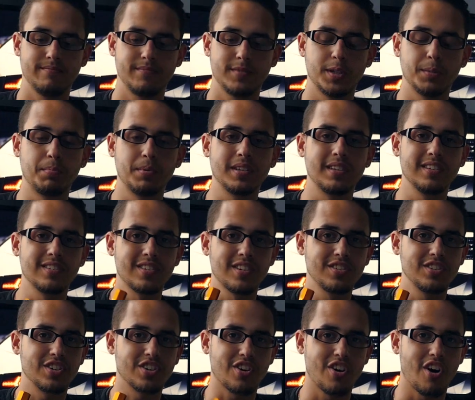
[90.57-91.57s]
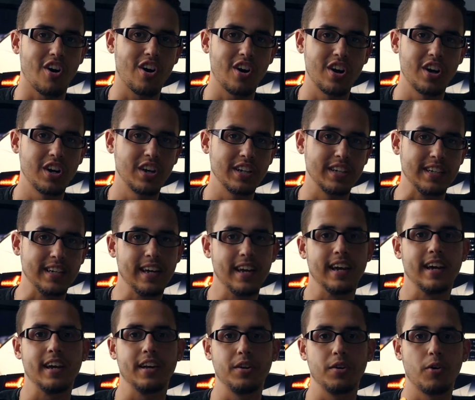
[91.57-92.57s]
To put this on your car, yeah,
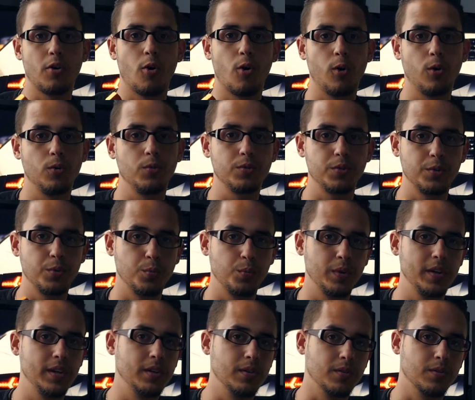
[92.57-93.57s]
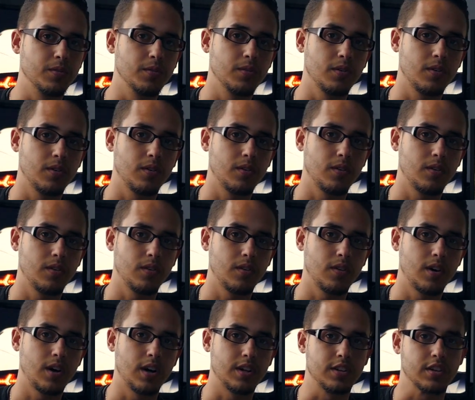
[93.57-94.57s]
it'll hold the wheel
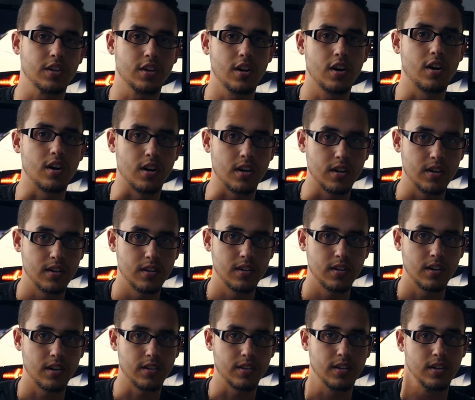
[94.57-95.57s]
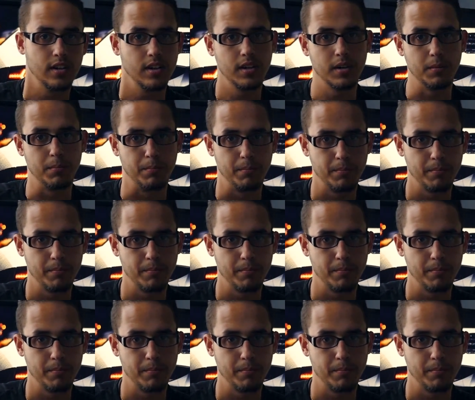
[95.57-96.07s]
on the car, on the hub,